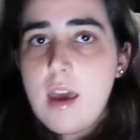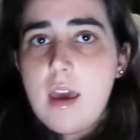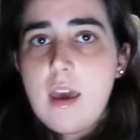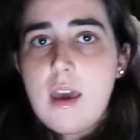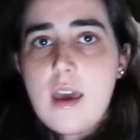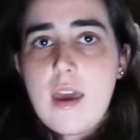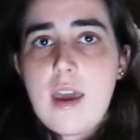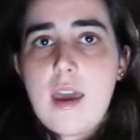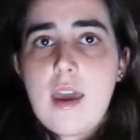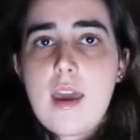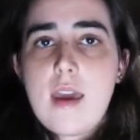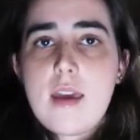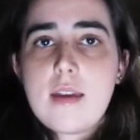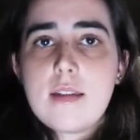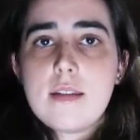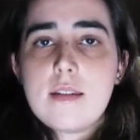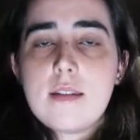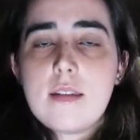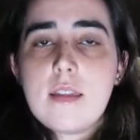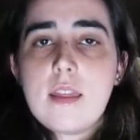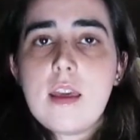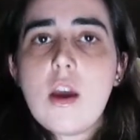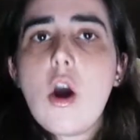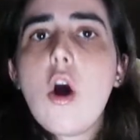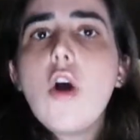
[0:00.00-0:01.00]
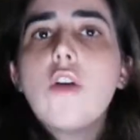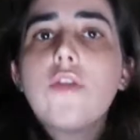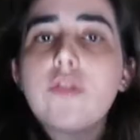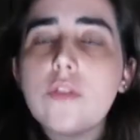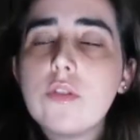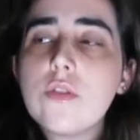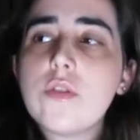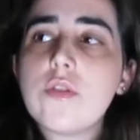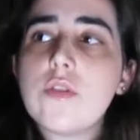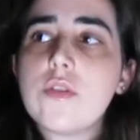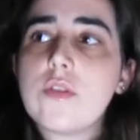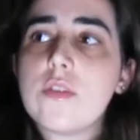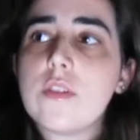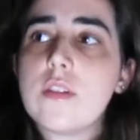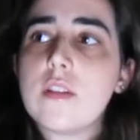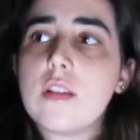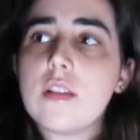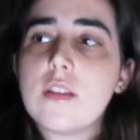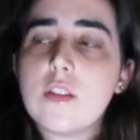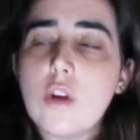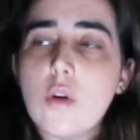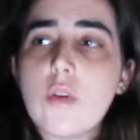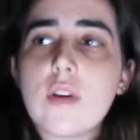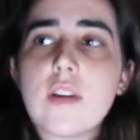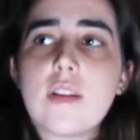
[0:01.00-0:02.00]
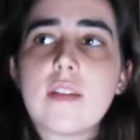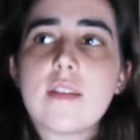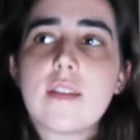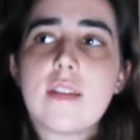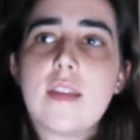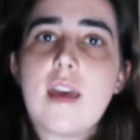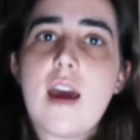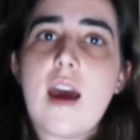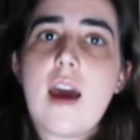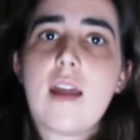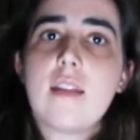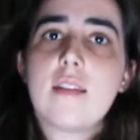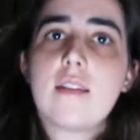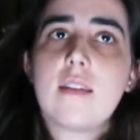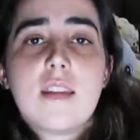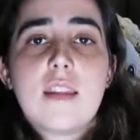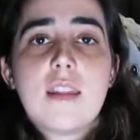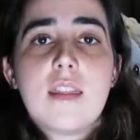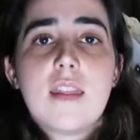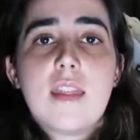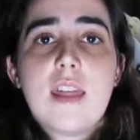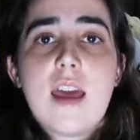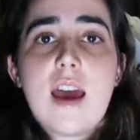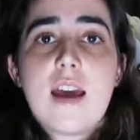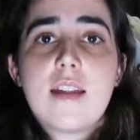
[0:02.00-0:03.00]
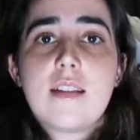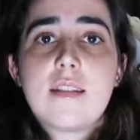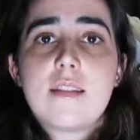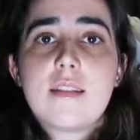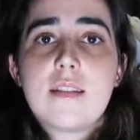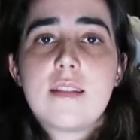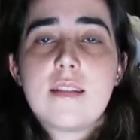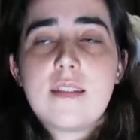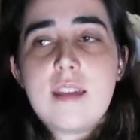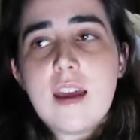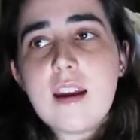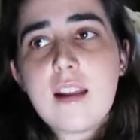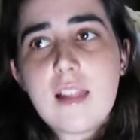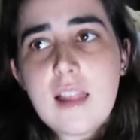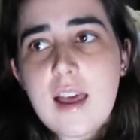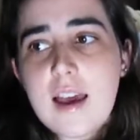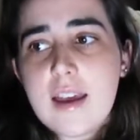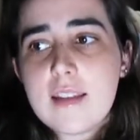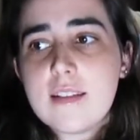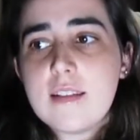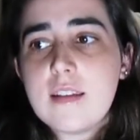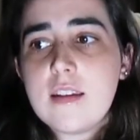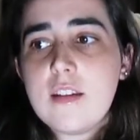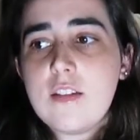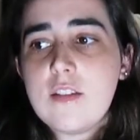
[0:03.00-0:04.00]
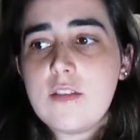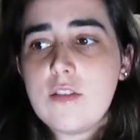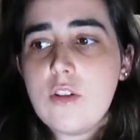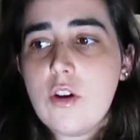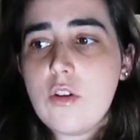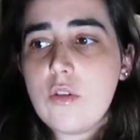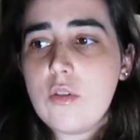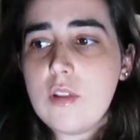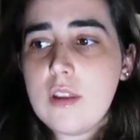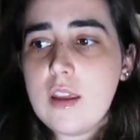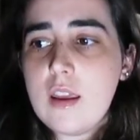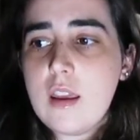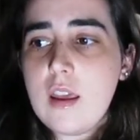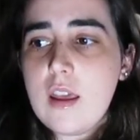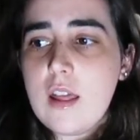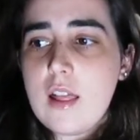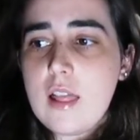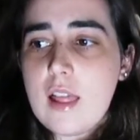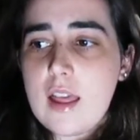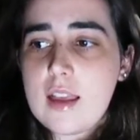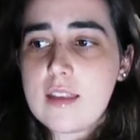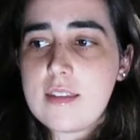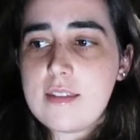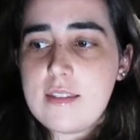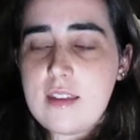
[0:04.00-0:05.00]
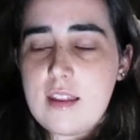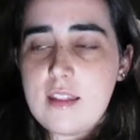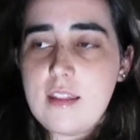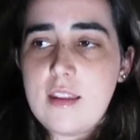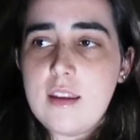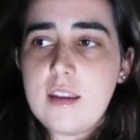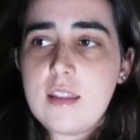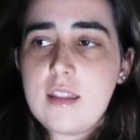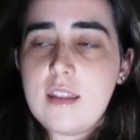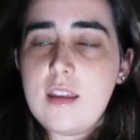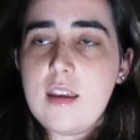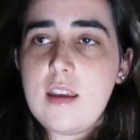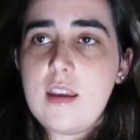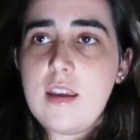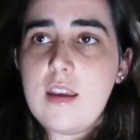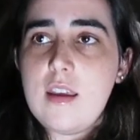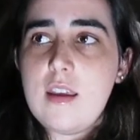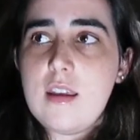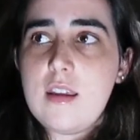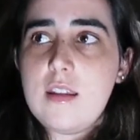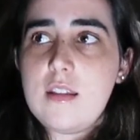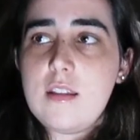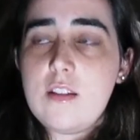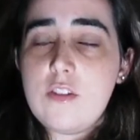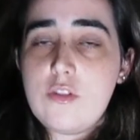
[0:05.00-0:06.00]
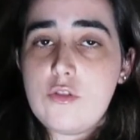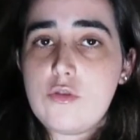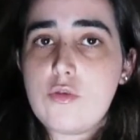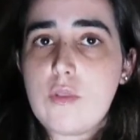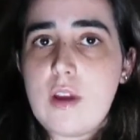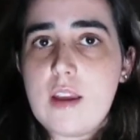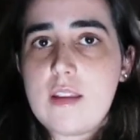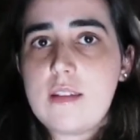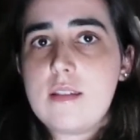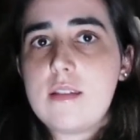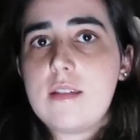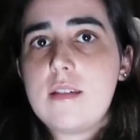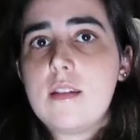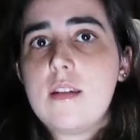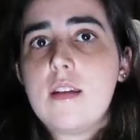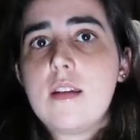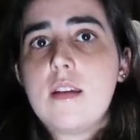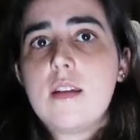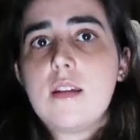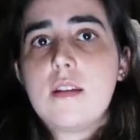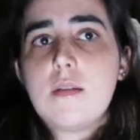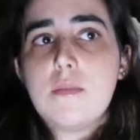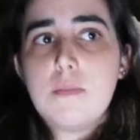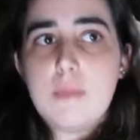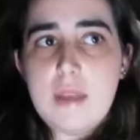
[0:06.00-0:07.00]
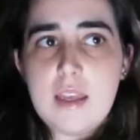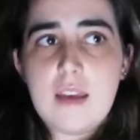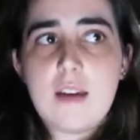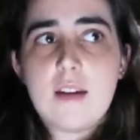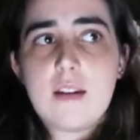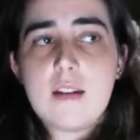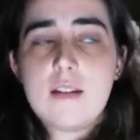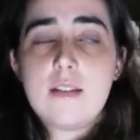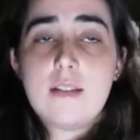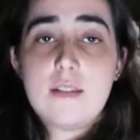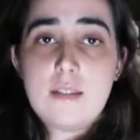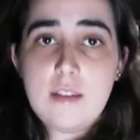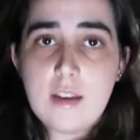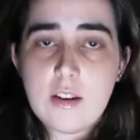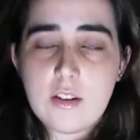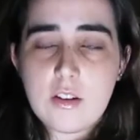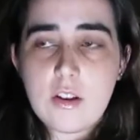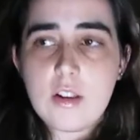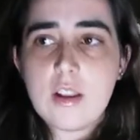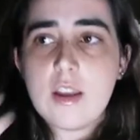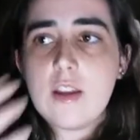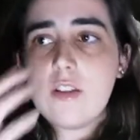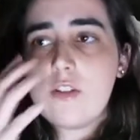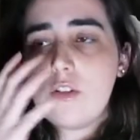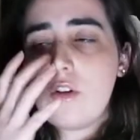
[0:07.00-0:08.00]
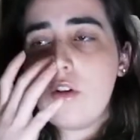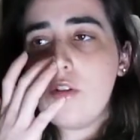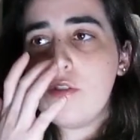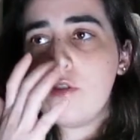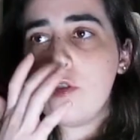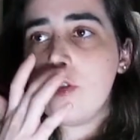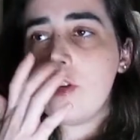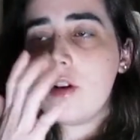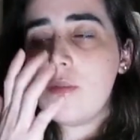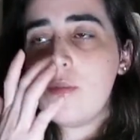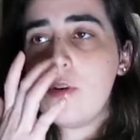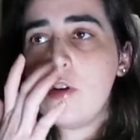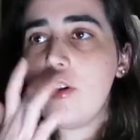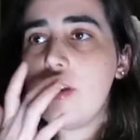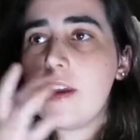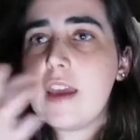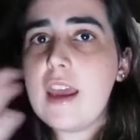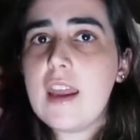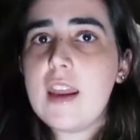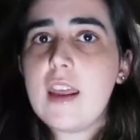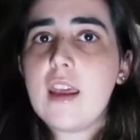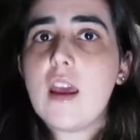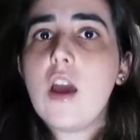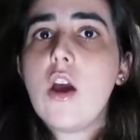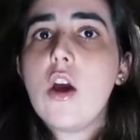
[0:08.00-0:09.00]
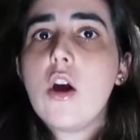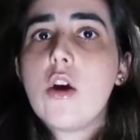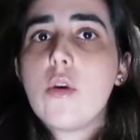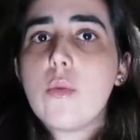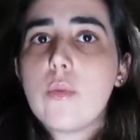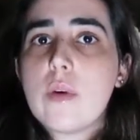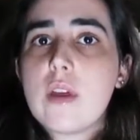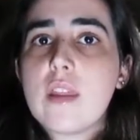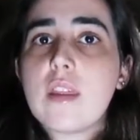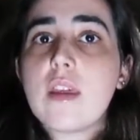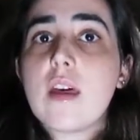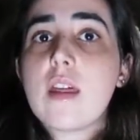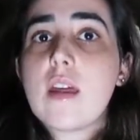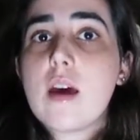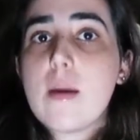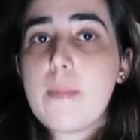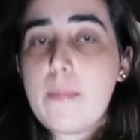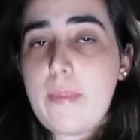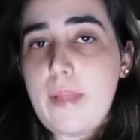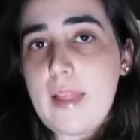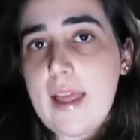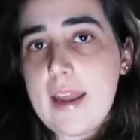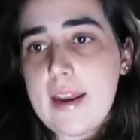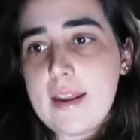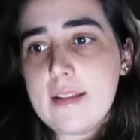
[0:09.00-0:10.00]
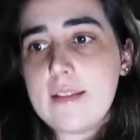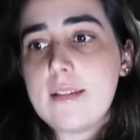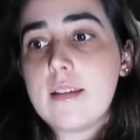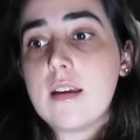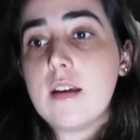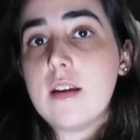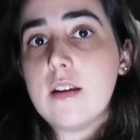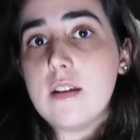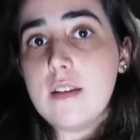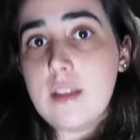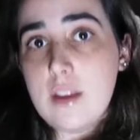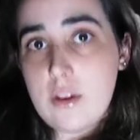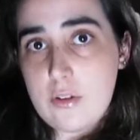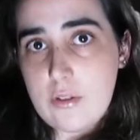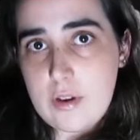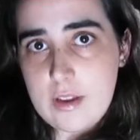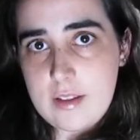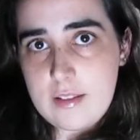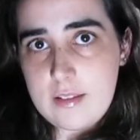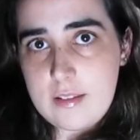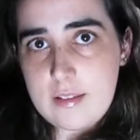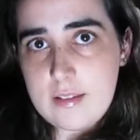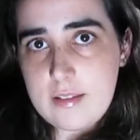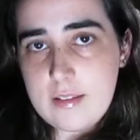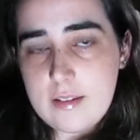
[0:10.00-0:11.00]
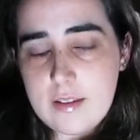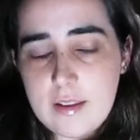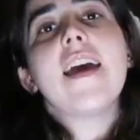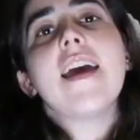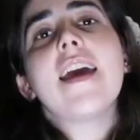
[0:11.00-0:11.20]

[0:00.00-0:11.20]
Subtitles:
And they also notice that that satellite is not only like sending the distress beacon signal, it's also communicating with a planet near it.